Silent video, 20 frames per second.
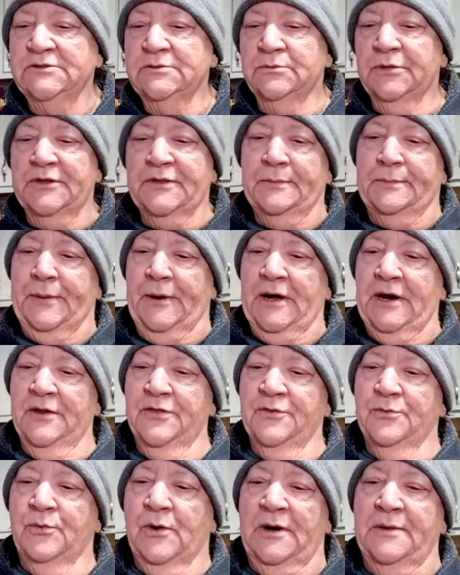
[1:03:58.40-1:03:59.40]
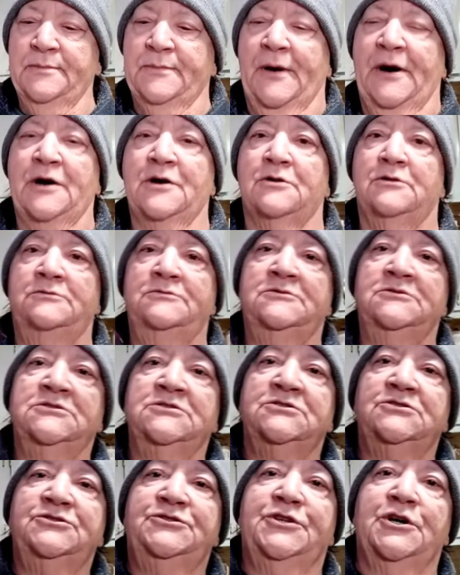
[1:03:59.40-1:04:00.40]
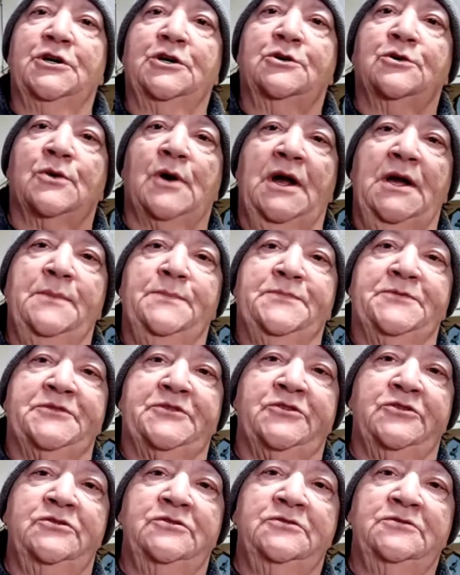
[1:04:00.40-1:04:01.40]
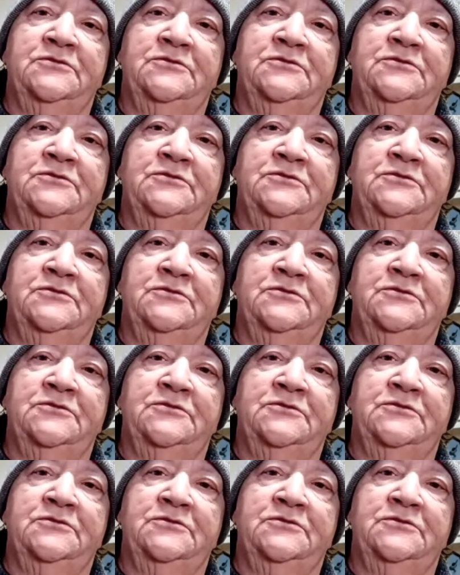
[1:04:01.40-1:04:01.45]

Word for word: with the bottle, the wine bottle, the grapes,